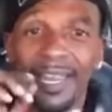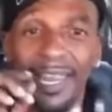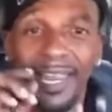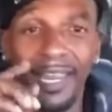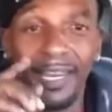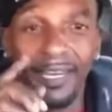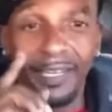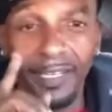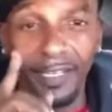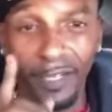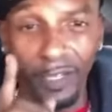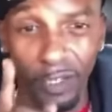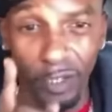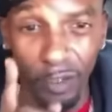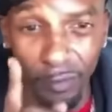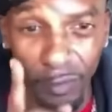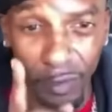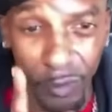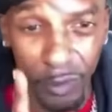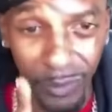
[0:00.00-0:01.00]
and he a
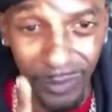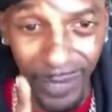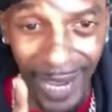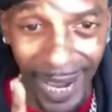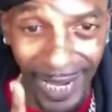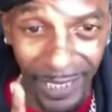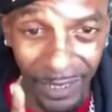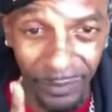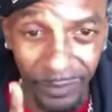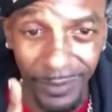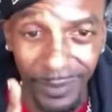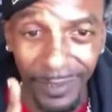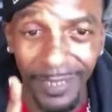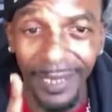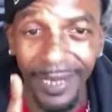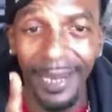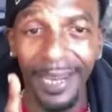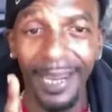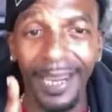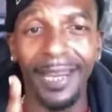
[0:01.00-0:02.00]
community activist,
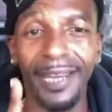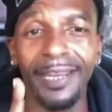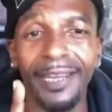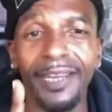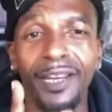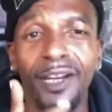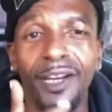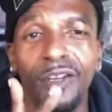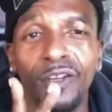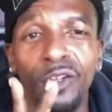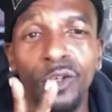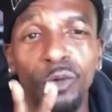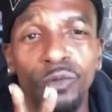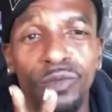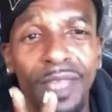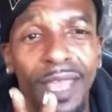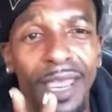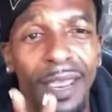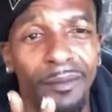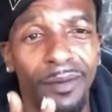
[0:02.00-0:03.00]
and he a
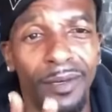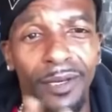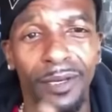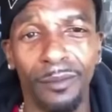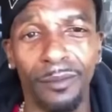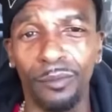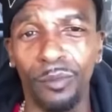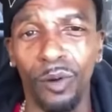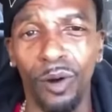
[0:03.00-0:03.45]
youth advocate.